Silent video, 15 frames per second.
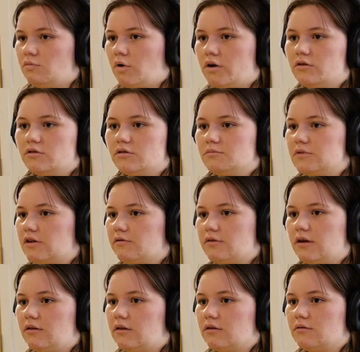wander himself
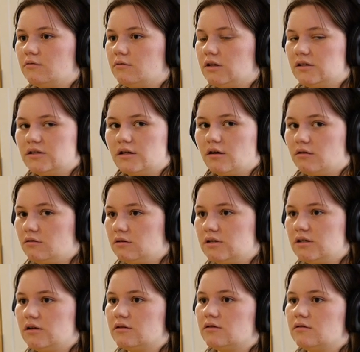down there and sit under the
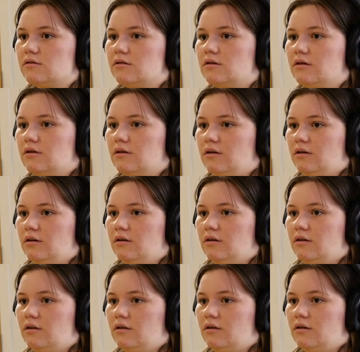stairs. Huh.
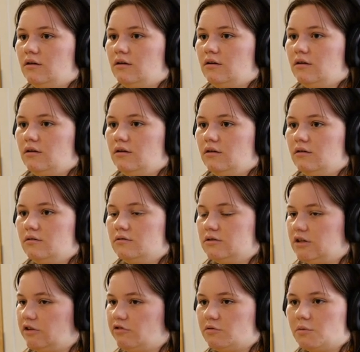
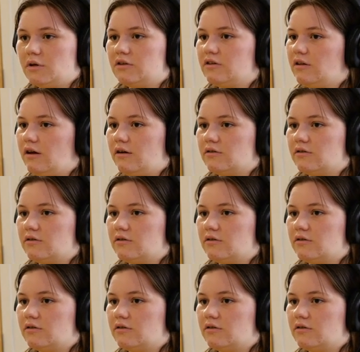Safest place in the house.